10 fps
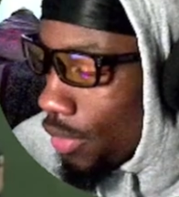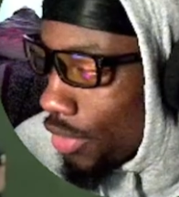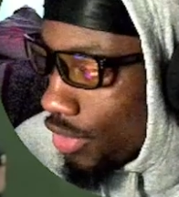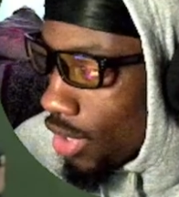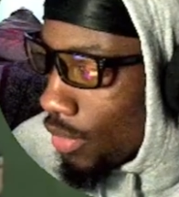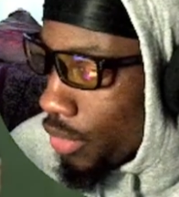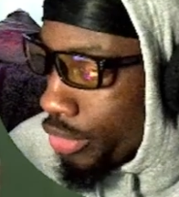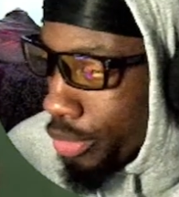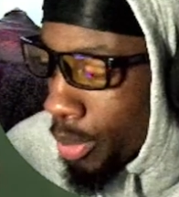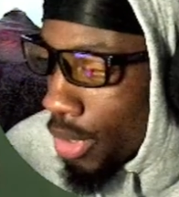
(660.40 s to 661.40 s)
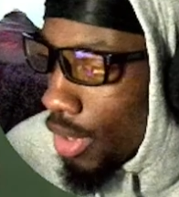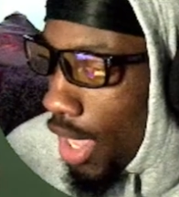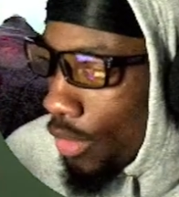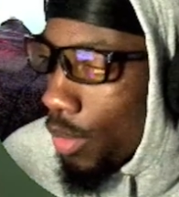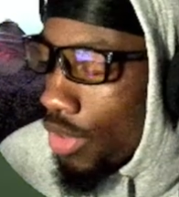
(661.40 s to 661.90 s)
receivers, bro,
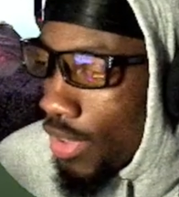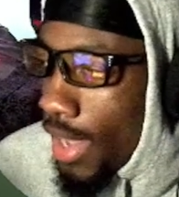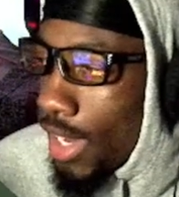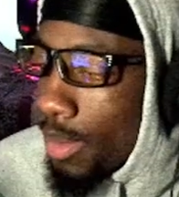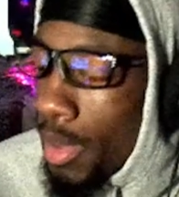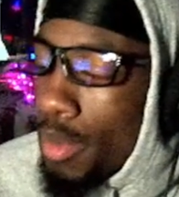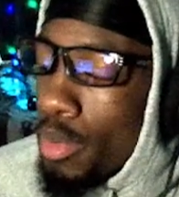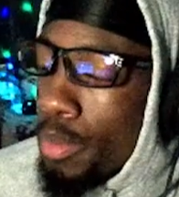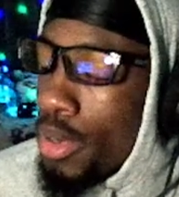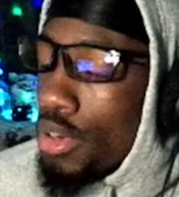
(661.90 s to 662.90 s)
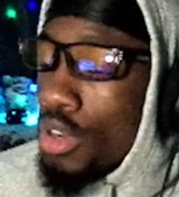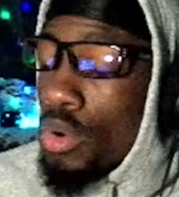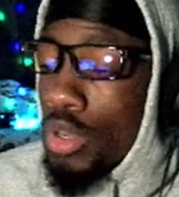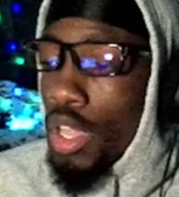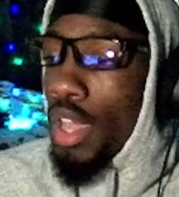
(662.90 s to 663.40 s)
had went to Alabama, bro.
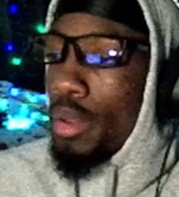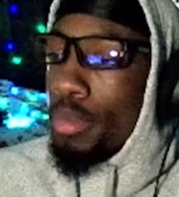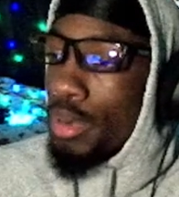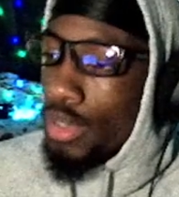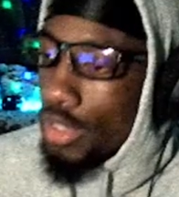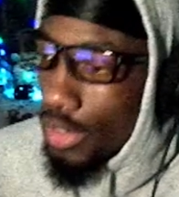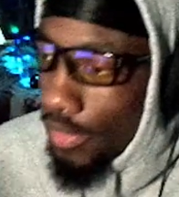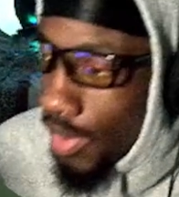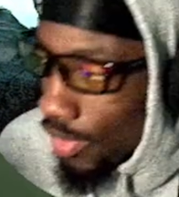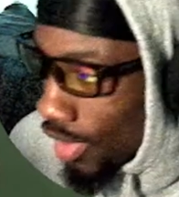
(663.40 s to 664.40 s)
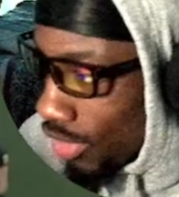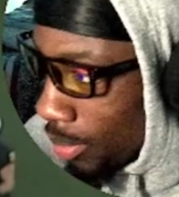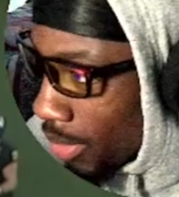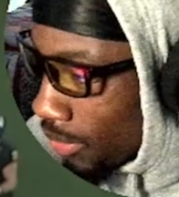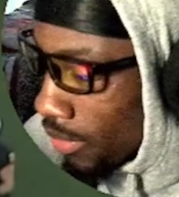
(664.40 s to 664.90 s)
No cap, bro. DeVonta
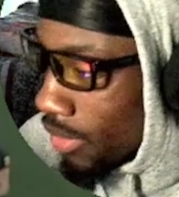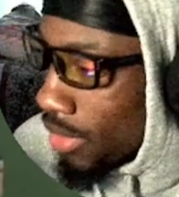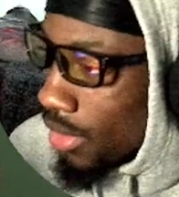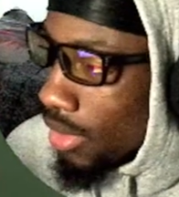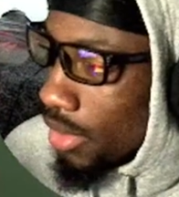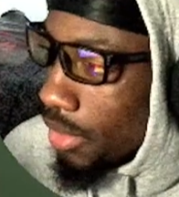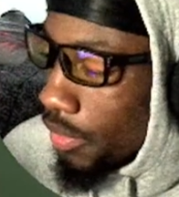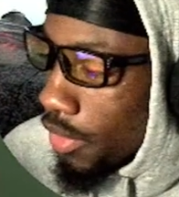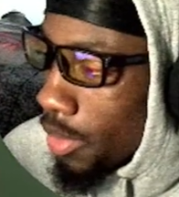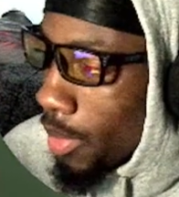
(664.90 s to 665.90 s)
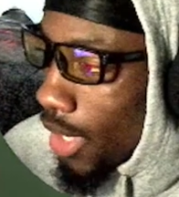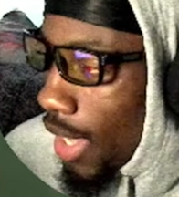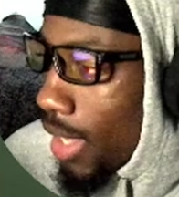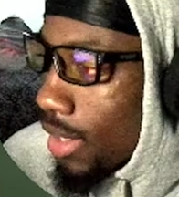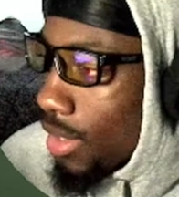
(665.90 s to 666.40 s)
Smith, feel me,
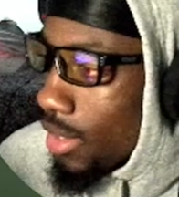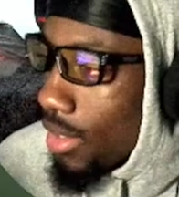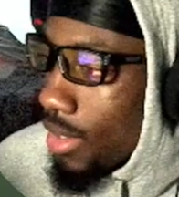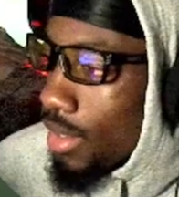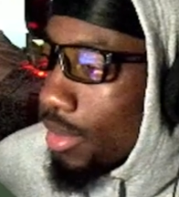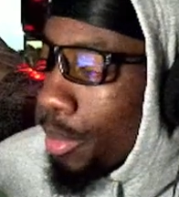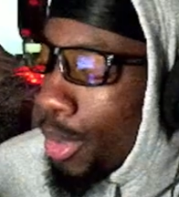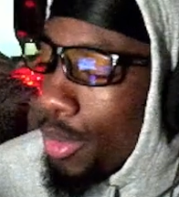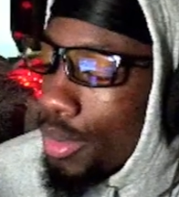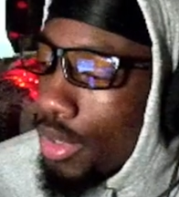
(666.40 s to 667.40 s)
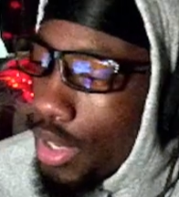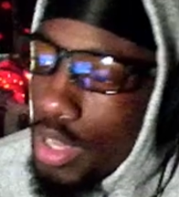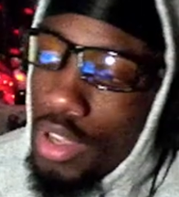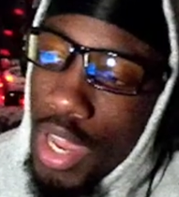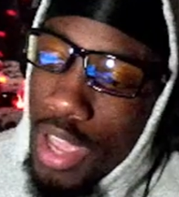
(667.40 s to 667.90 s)
like, bro. Ain't
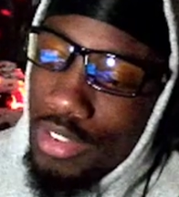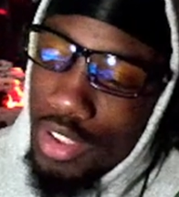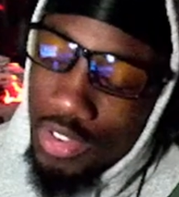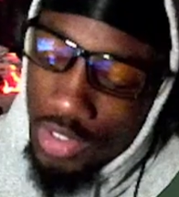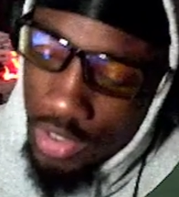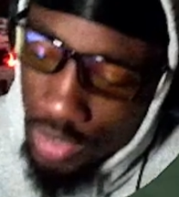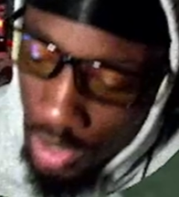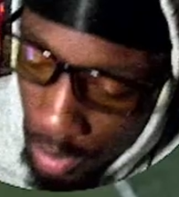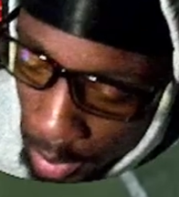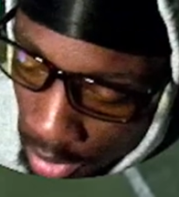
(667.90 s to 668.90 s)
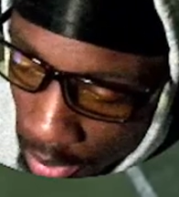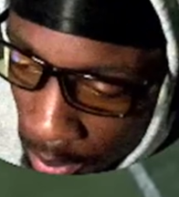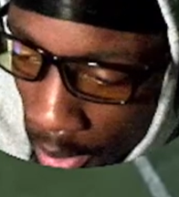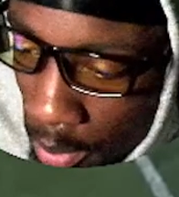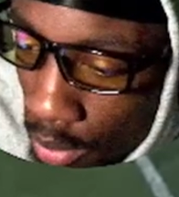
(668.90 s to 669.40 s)
gonna lie, it's, it's, it's a couple of
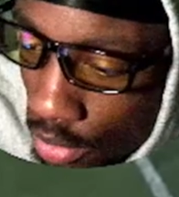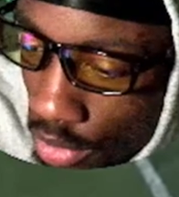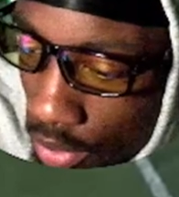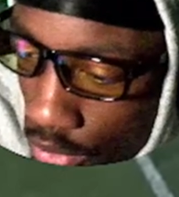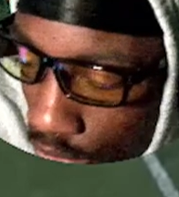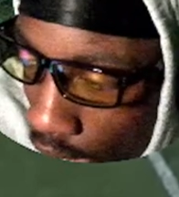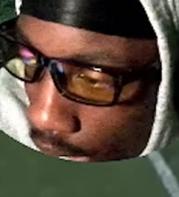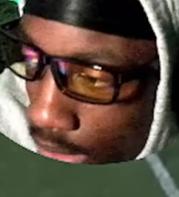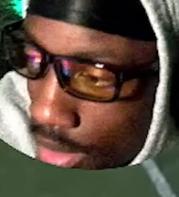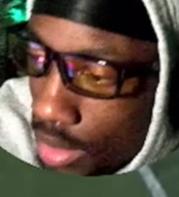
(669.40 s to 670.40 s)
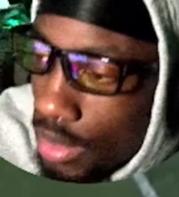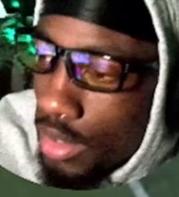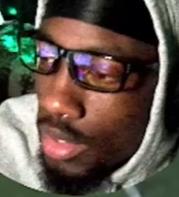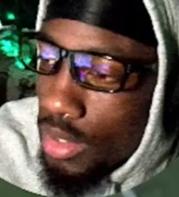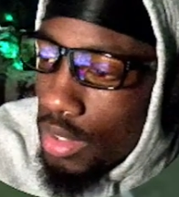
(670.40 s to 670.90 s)
Bama receivers like
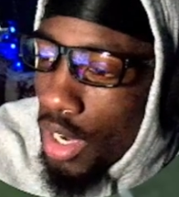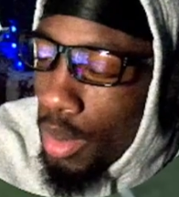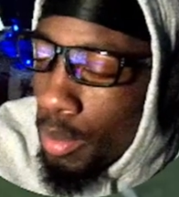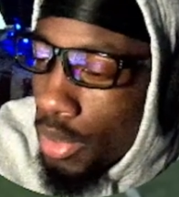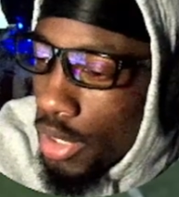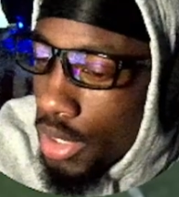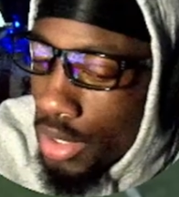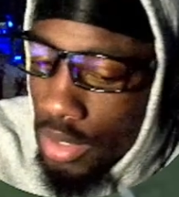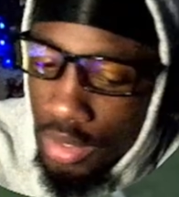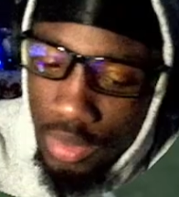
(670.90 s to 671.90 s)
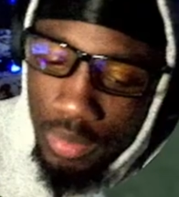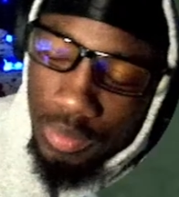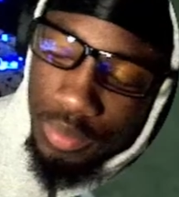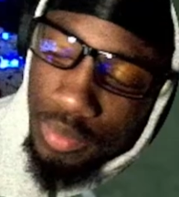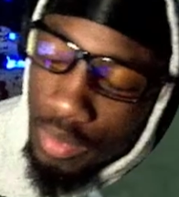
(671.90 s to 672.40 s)
I'm really,
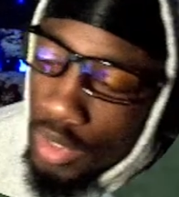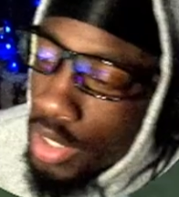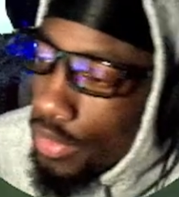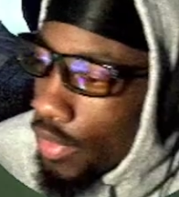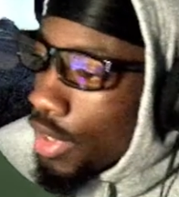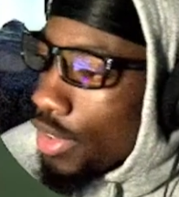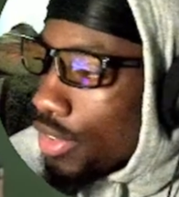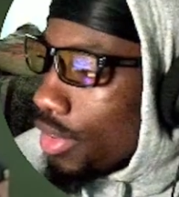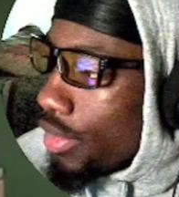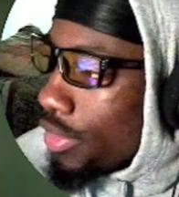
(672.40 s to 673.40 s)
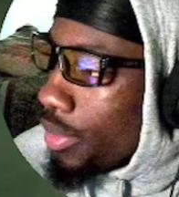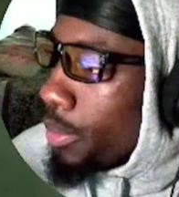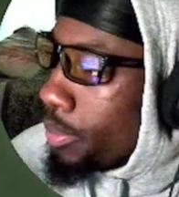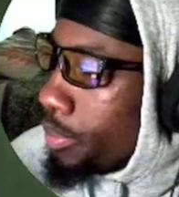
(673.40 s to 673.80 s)
really fans of. Quincy